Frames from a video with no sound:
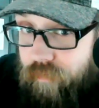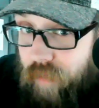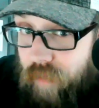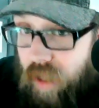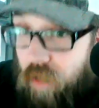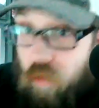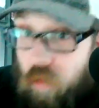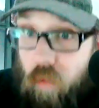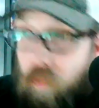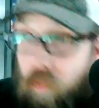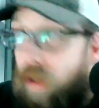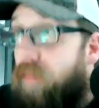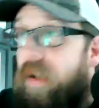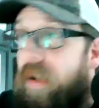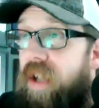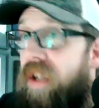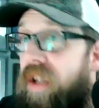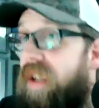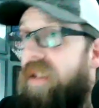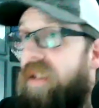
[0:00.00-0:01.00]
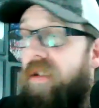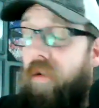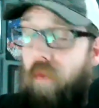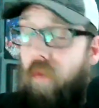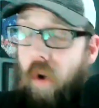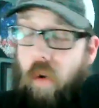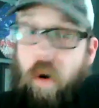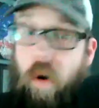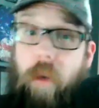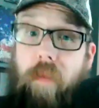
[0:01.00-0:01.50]
I told Bubby he needed to
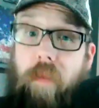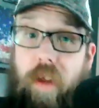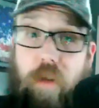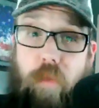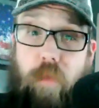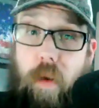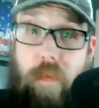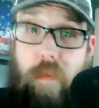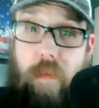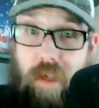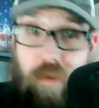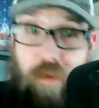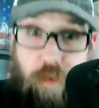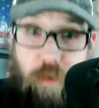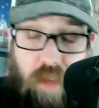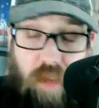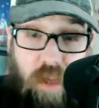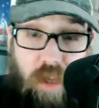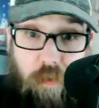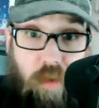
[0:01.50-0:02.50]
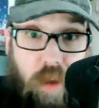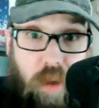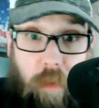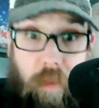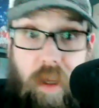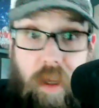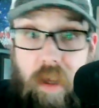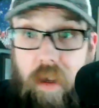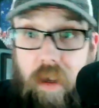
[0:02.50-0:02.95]
grow up. That's my biggest complaint with him.